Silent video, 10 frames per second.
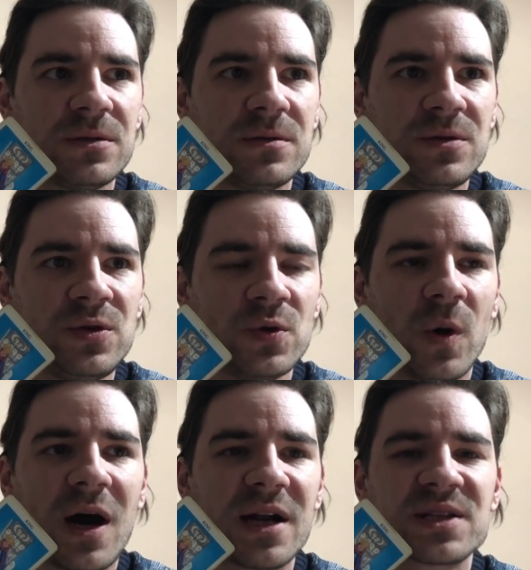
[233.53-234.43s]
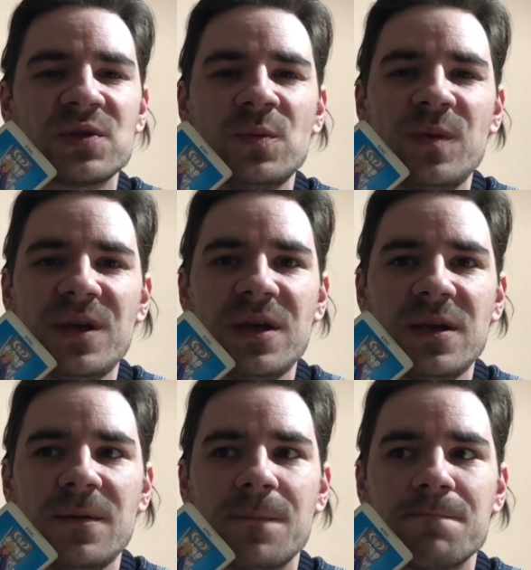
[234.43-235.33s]
you are to
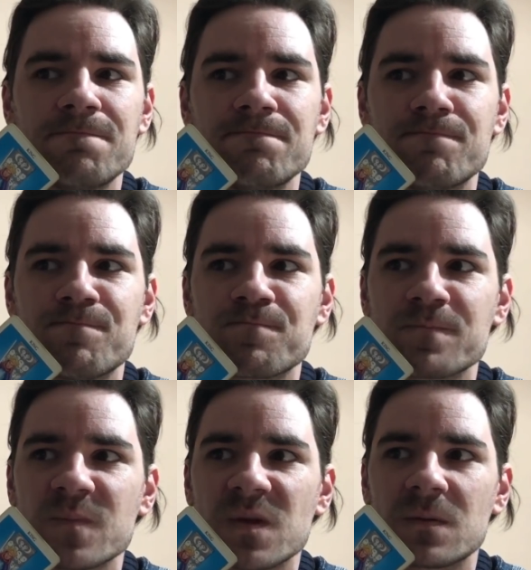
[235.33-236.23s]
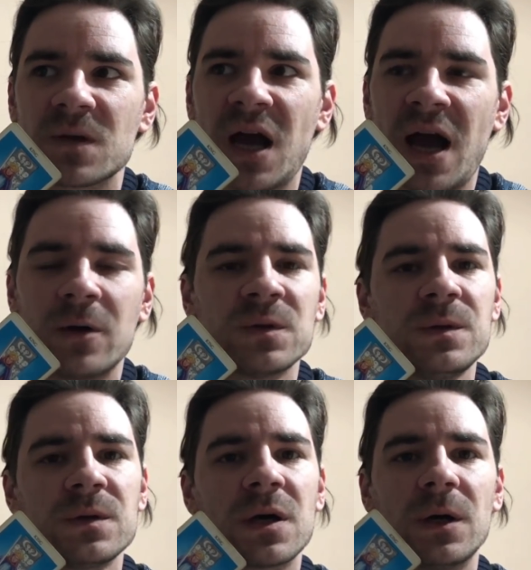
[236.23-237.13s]
be how do
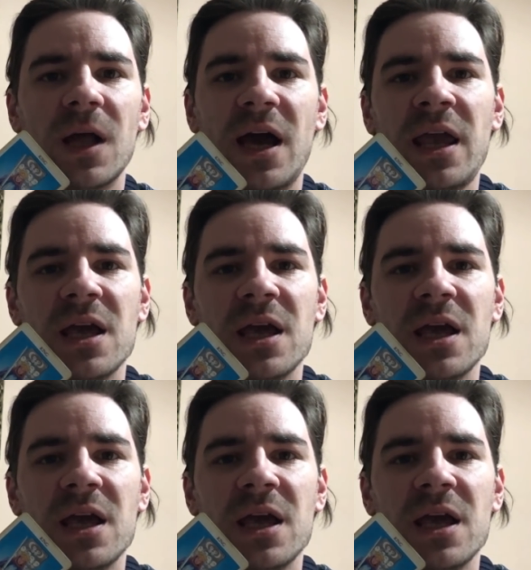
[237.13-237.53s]
you call it a,